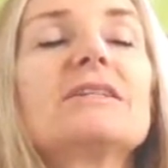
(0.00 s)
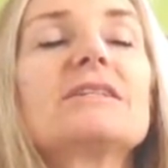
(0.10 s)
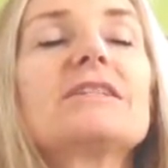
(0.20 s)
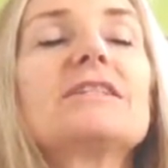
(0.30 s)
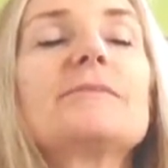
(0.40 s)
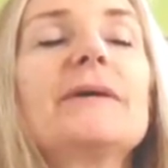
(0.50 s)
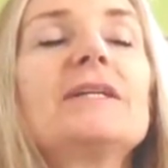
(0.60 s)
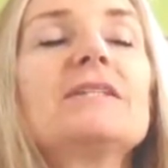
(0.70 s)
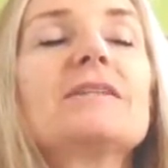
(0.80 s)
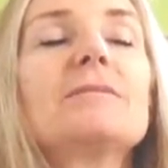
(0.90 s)

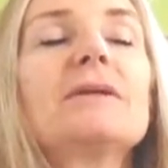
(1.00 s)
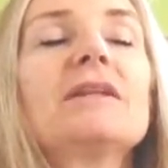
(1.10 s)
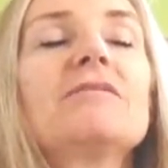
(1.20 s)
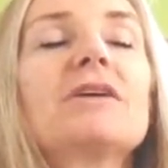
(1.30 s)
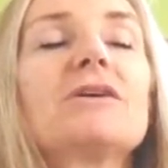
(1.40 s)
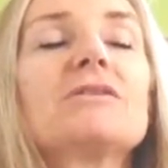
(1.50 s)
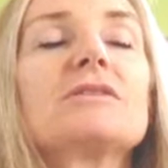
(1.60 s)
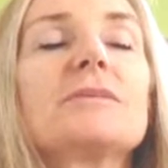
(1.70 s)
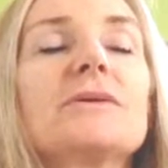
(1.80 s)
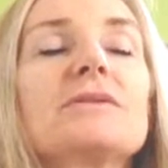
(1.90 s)
Suspend in the middle of the
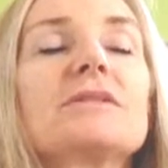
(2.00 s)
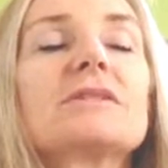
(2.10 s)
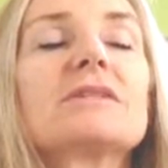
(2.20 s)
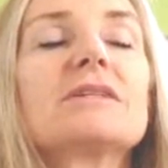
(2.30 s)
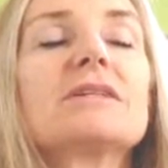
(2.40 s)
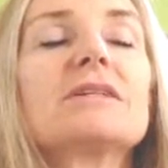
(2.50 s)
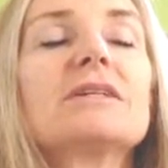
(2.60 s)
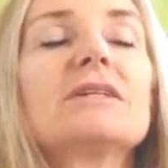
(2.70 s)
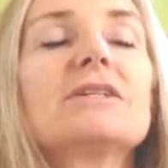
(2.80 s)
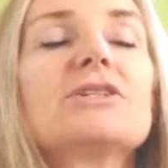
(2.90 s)
cosmos.
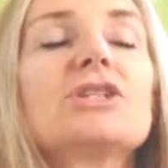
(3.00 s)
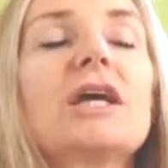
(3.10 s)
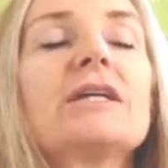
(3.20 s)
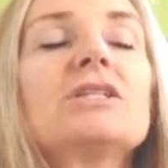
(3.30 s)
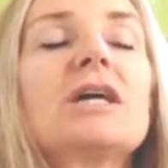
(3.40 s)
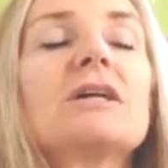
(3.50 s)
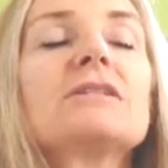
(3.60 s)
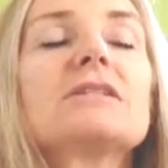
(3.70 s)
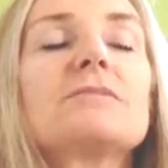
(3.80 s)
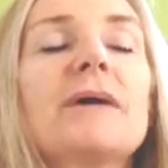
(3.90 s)
Change
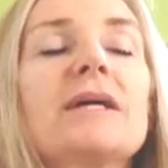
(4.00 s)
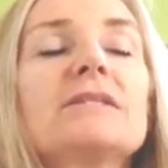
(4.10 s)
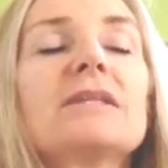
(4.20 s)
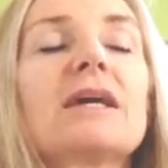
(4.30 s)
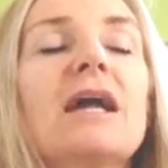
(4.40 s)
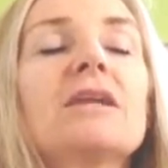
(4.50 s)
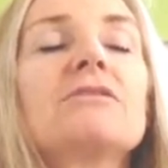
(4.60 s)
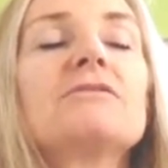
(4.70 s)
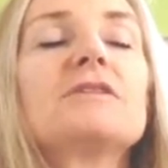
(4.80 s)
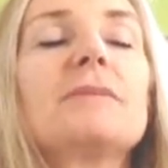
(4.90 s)
out space, the colour
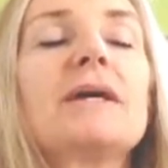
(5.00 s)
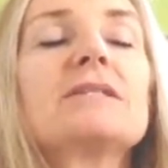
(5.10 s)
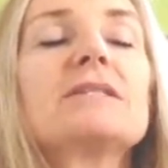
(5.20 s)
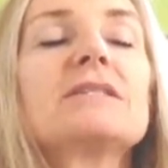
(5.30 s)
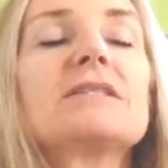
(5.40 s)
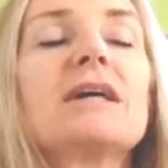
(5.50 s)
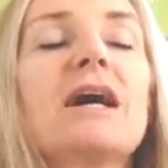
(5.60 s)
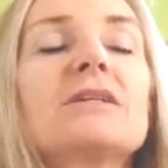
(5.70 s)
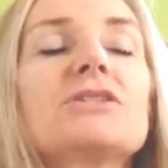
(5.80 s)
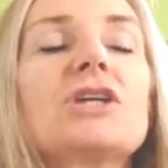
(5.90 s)
of space and
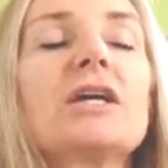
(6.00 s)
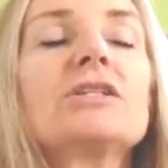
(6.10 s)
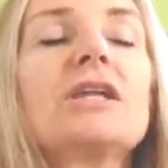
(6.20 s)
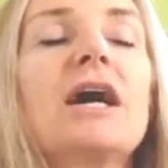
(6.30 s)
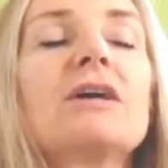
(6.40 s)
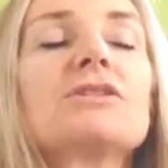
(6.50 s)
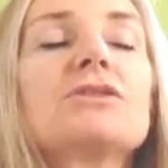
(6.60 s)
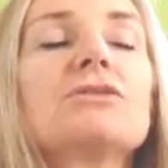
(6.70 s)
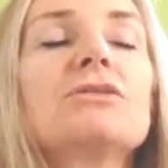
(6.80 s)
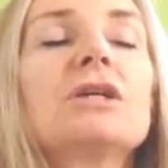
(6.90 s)
stars, change it out
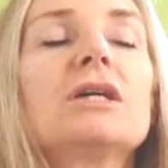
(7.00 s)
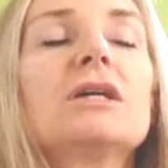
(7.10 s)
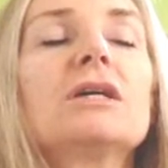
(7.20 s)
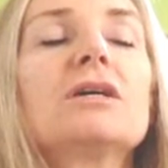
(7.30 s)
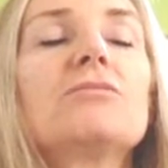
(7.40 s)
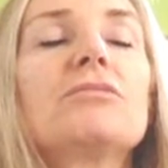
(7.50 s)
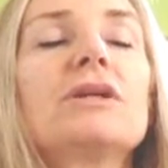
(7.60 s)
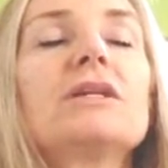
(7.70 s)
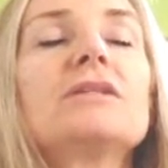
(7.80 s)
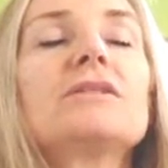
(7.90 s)
to
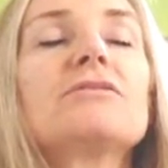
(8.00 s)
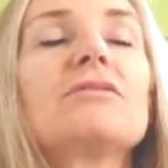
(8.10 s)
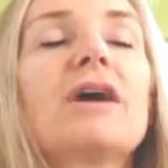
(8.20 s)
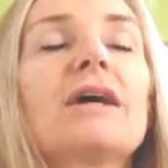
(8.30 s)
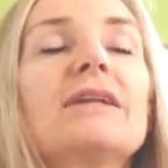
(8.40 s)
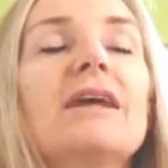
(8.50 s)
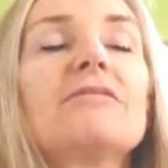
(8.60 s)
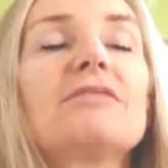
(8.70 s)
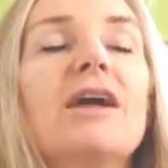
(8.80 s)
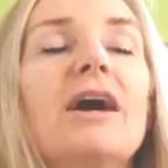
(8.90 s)
brilliant divine
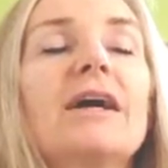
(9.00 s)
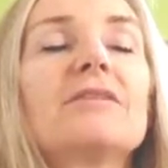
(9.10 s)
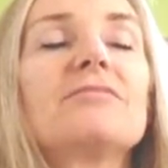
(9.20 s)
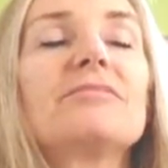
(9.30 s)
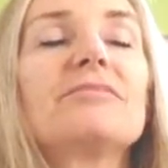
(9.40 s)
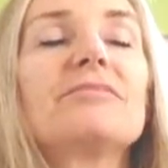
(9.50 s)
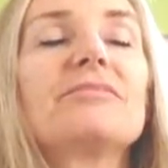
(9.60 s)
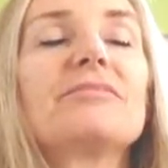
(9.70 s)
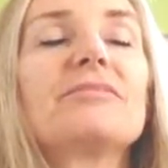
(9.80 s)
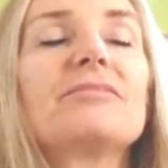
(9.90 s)
love light,
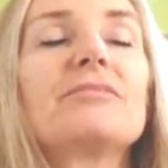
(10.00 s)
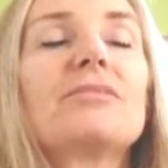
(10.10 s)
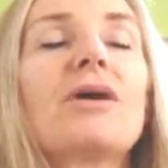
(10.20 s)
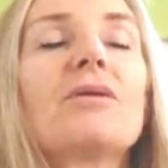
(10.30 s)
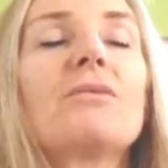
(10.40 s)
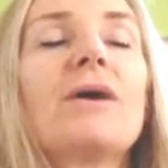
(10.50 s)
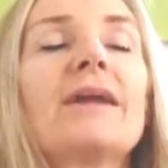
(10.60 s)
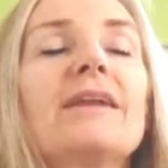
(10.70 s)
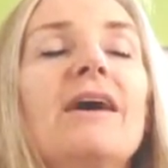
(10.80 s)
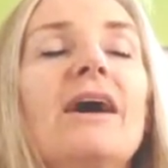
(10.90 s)
bright
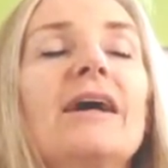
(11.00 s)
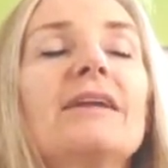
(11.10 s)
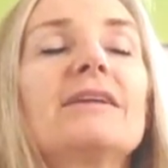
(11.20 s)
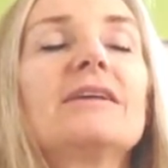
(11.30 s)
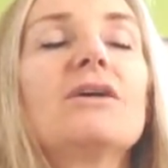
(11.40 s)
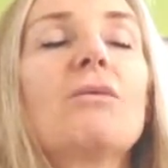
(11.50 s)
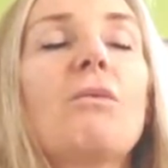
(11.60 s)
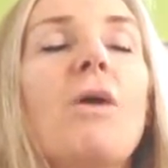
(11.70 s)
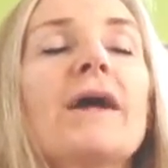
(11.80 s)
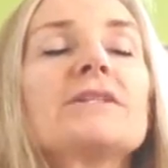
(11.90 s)

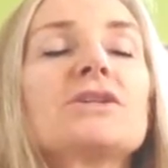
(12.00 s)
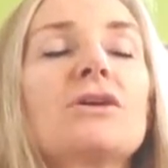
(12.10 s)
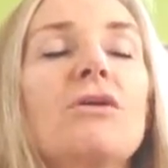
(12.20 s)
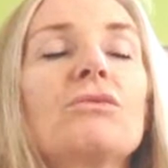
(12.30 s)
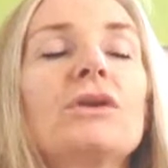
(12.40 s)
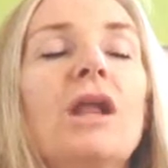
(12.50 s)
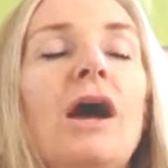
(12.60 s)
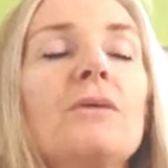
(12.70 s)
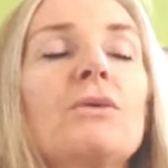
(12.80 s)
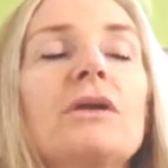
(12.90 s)
white golden
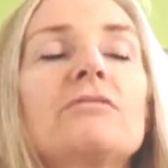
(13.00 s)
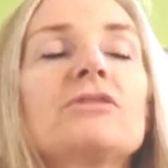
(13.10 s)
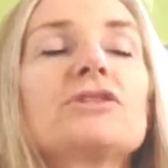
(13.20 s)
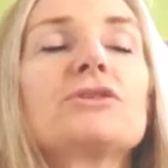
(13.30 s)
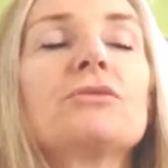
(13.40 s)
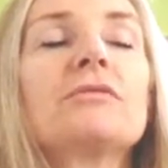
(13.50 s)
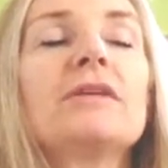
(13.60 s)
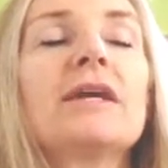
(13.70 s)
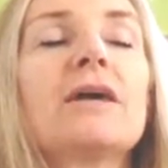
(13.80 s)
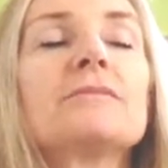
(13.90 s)
light, whatever intuitively
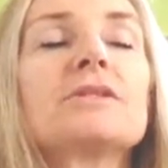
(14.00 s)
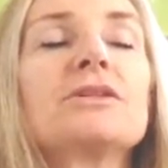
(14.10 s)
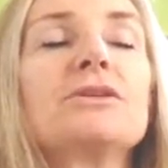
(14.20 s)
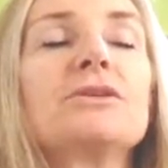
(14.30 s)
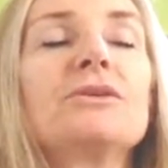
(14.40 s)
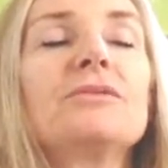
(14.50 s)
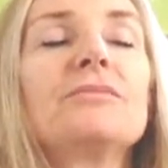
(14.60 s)
comes to you.